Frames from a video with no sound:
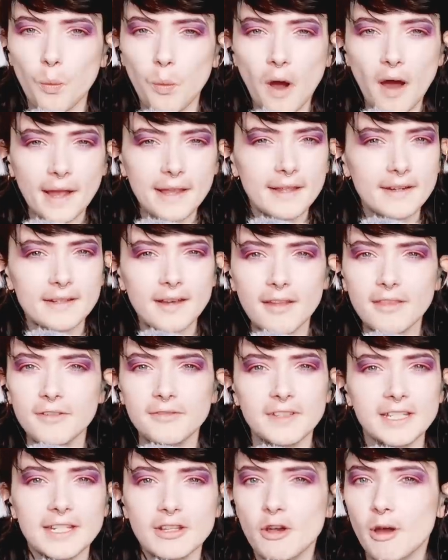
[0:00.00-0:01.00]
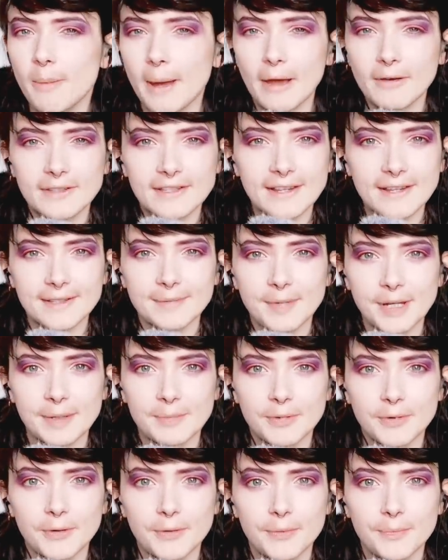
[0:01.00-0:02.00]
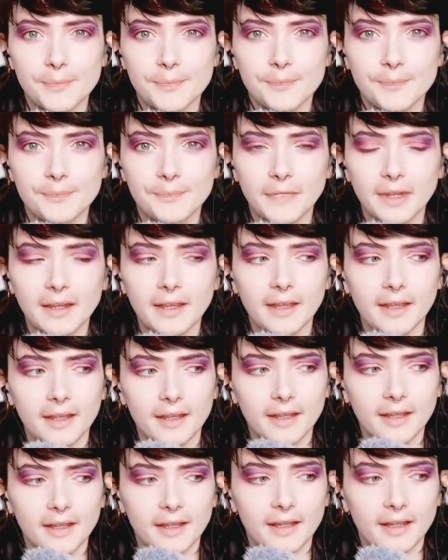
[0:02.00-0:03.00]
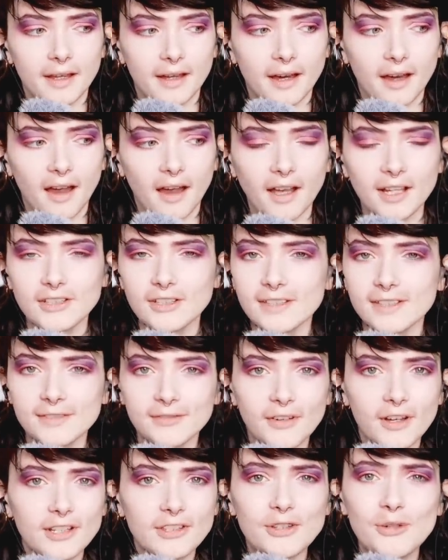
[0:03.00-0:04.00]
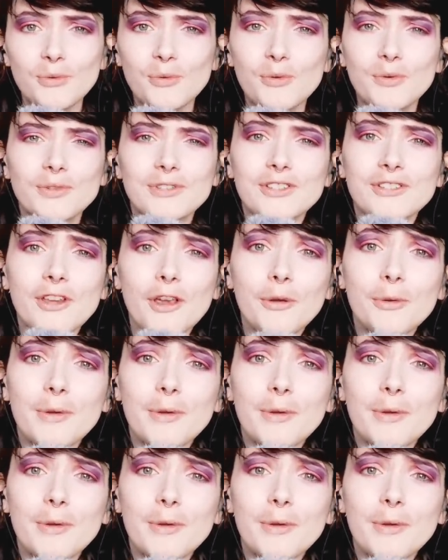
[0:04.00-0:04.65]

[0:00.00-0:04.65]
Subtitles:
Why another video about cis people? I just find you all so